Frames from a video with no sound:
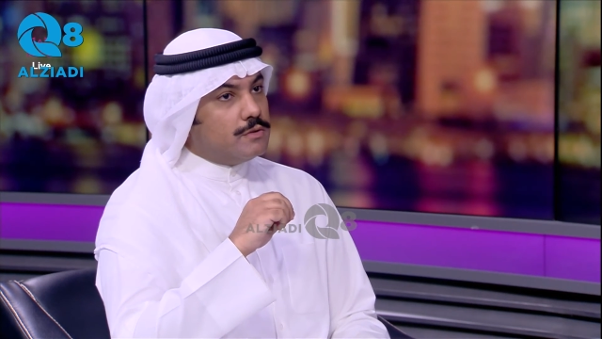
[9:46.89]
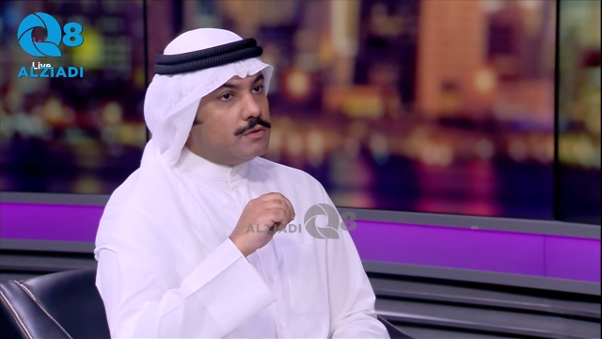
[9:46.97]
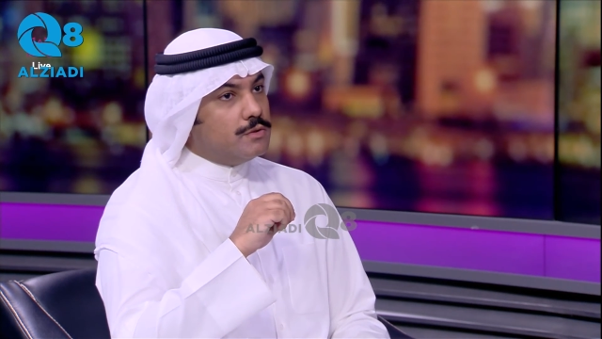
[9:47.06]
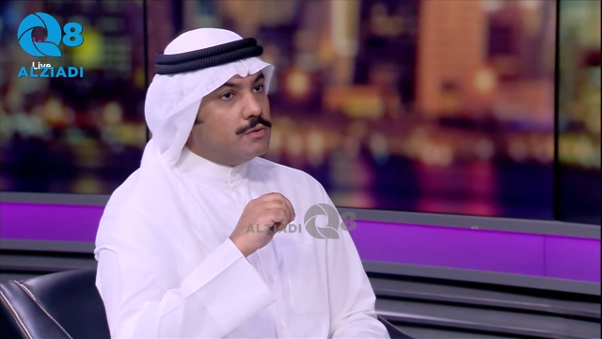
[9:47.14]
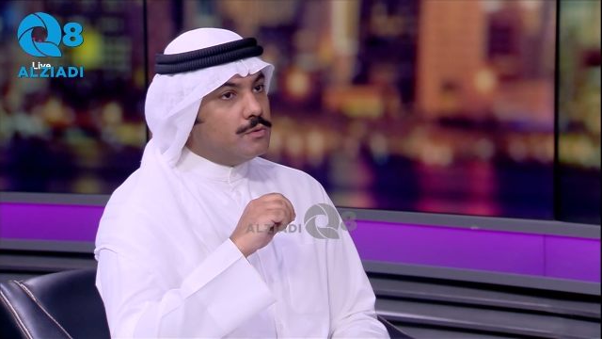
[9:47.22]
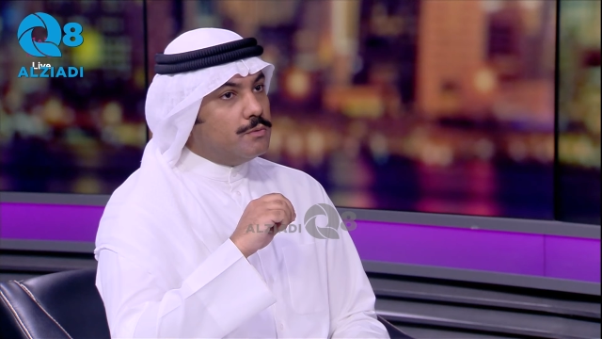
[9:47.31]

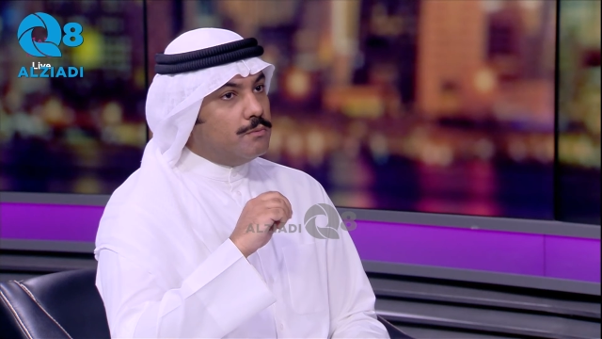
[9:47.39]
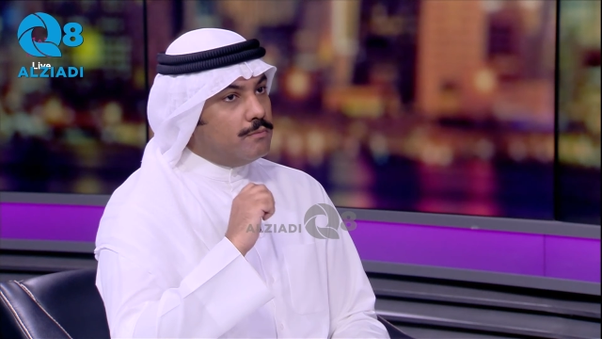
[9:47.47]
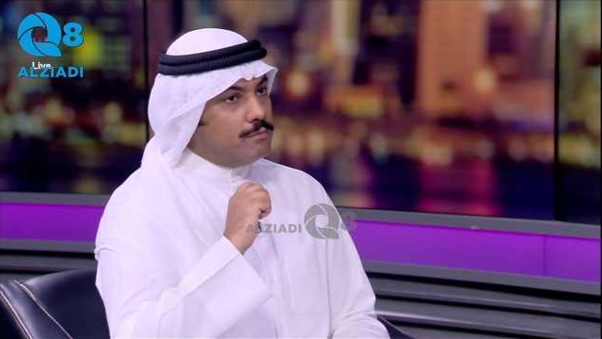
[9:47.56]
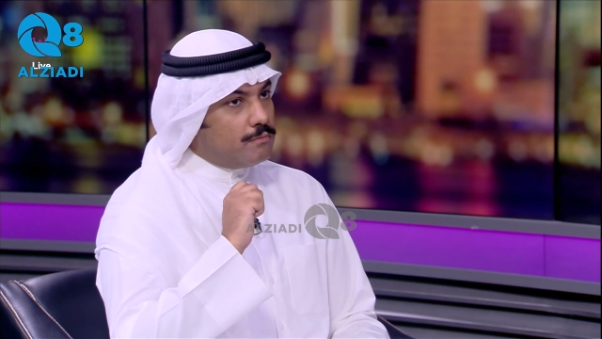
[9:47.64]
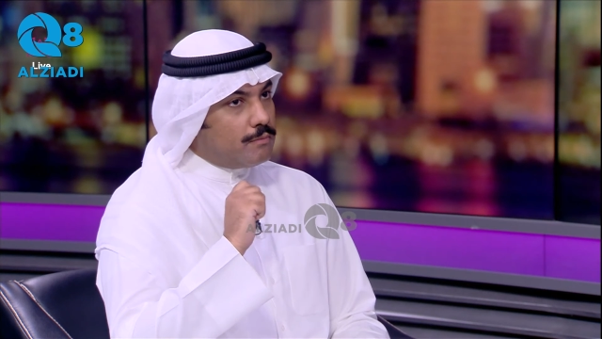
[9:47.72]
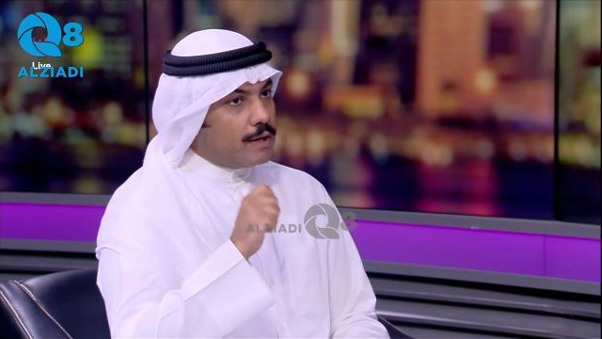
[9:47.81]
you
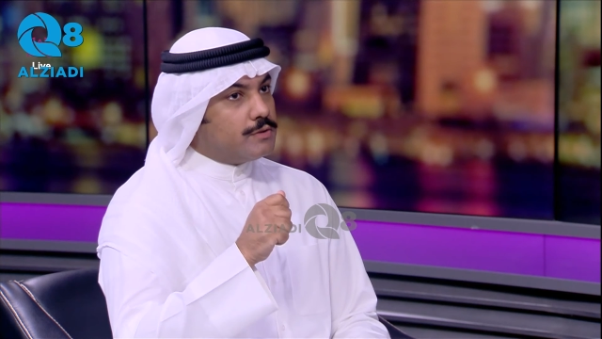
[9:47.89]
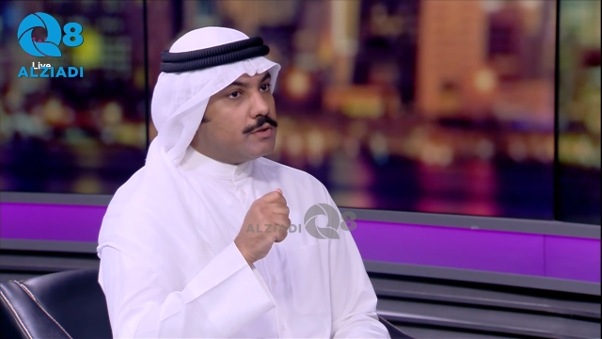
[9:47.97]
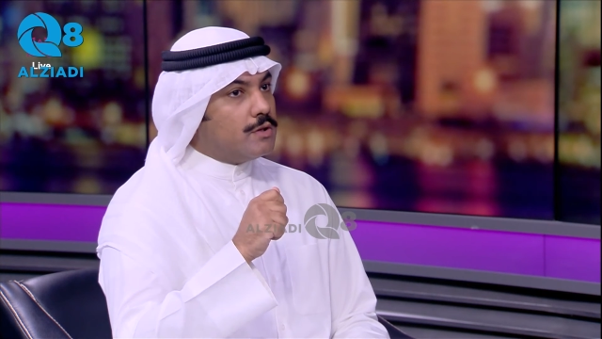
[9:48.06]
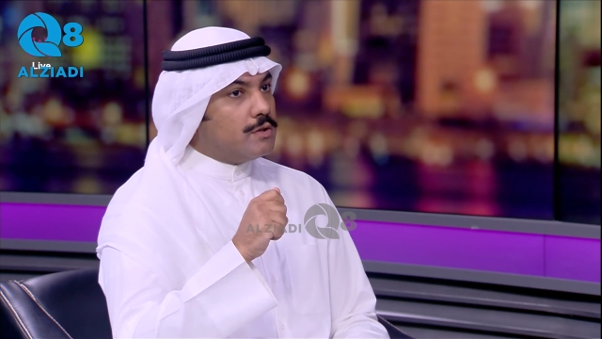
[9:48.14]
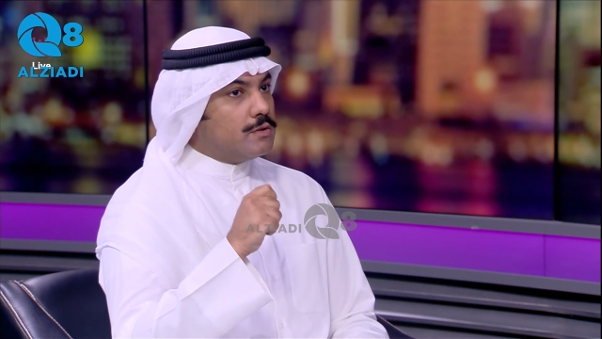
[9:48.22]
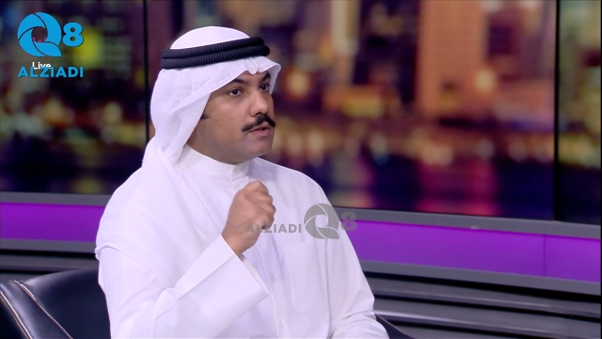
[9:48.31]
might
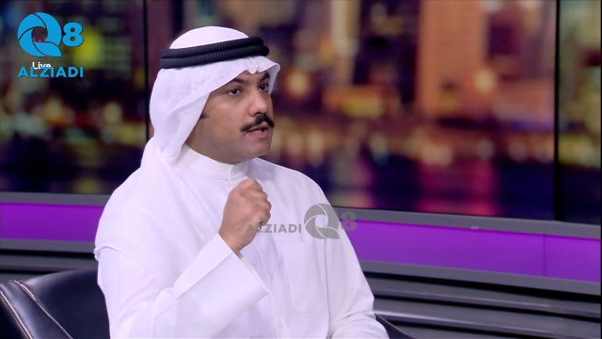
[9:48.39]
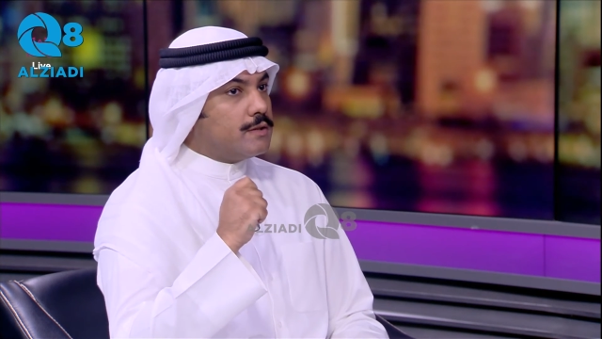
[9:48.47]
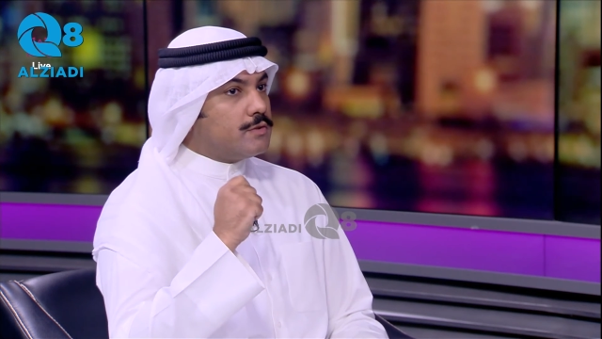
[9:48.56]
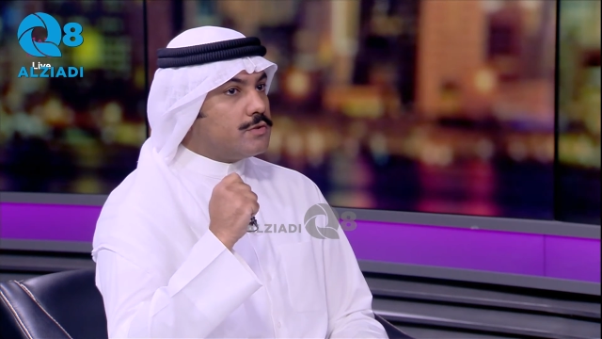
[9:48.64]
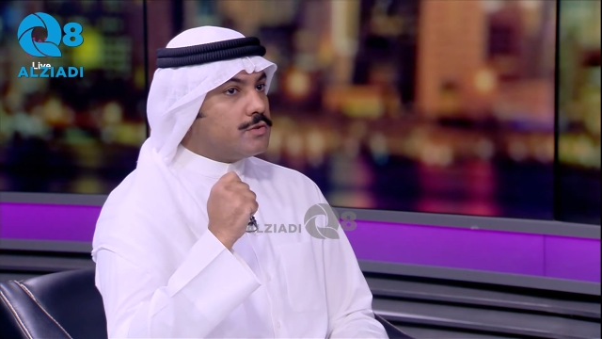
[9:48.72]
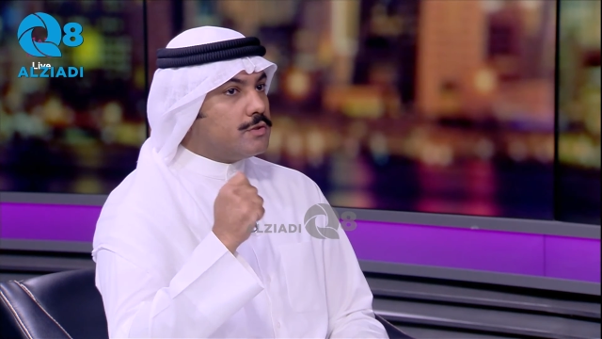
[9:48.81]
heard that
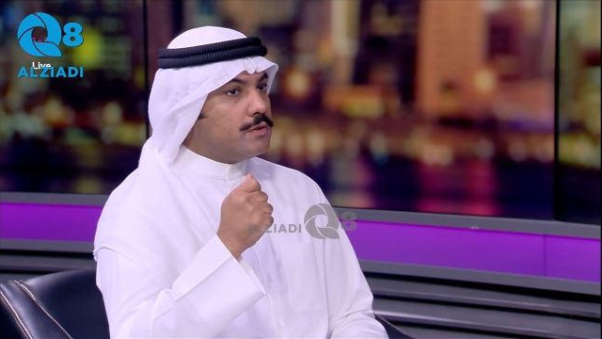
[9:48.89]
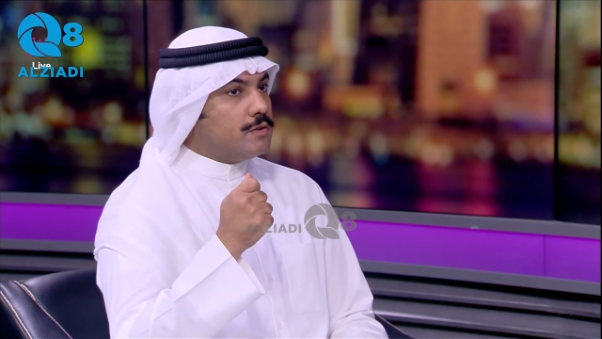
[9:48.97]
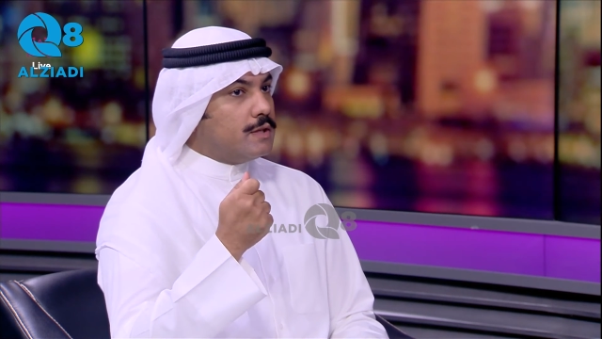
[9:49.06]
still